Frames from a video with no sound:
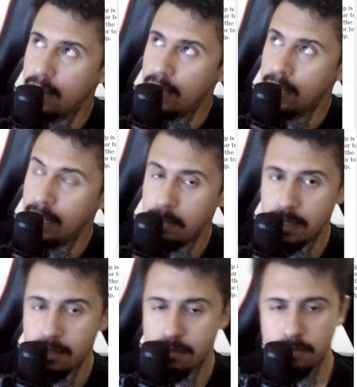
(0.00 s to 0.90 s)
and let
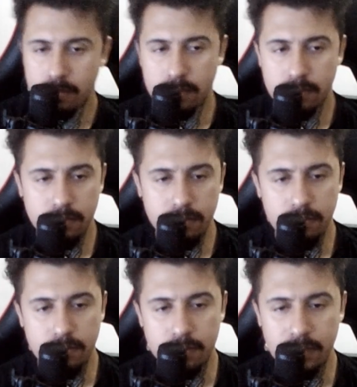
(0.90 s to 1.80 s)
me
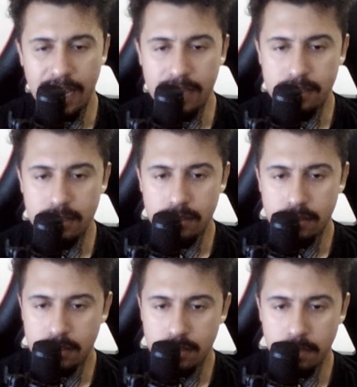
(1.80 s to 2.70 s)
get
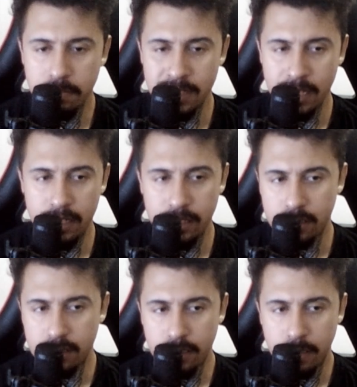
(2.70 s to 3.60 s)
some data
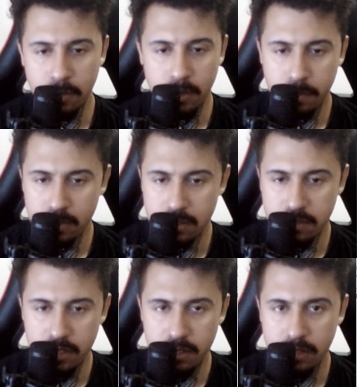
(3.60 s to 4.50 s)
here. I'm gonna pause this
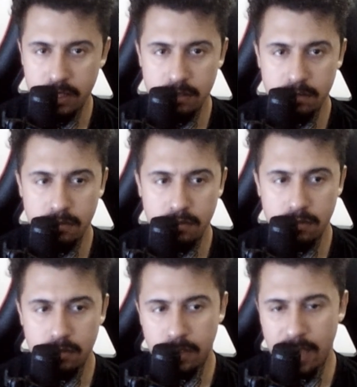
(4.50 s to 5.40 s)
video and
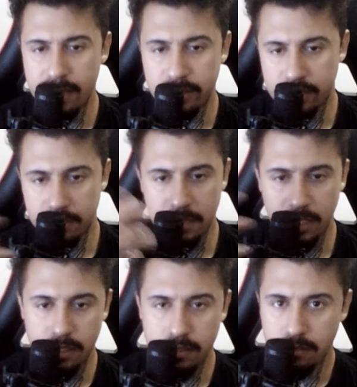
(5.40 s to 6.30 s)
gather some
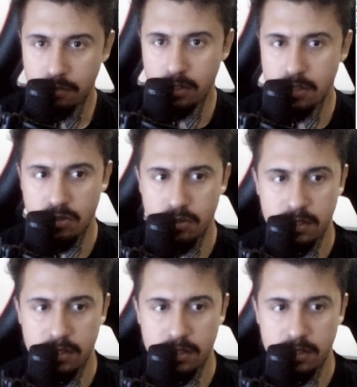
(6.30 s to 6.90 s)
data for us to